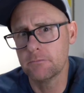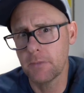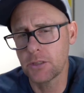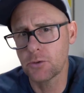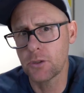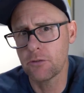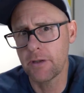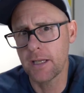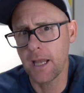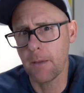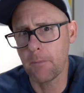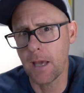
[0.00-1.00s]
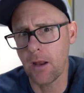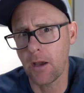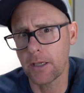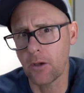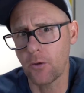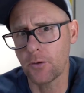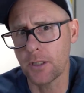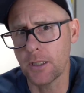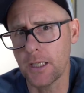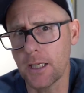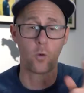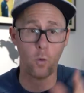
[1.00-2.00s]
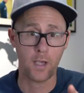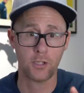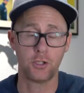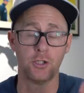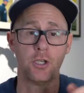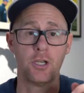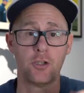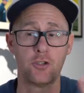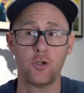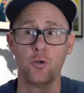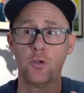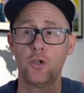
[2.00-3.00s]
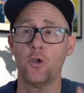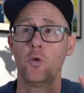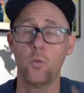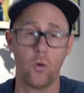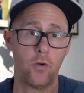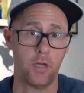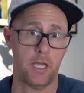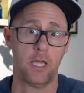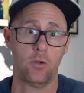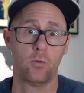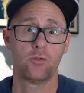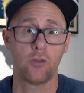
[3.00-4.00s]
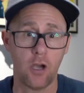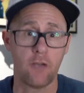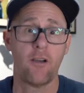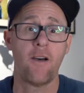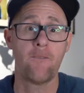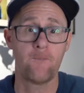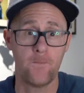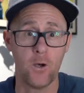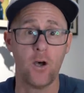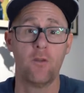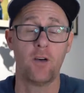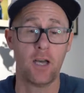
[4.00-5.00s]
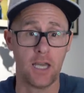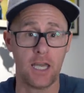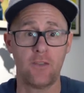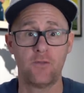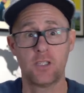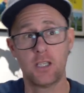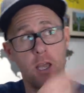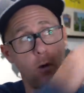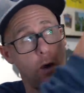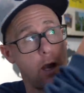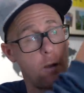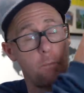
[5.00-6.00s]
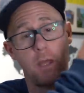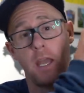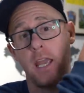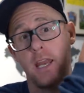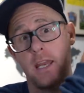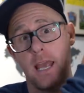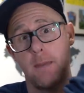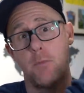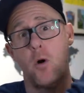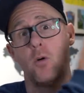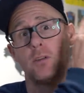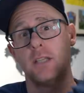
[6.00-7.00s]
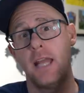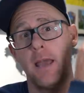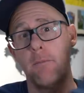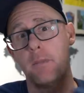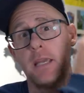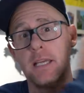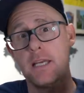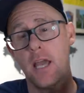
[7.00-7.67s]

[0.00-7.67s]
make sure you ring that bell icon, can you? Question, do you want to hit your driver further? If so, up there in that box, let me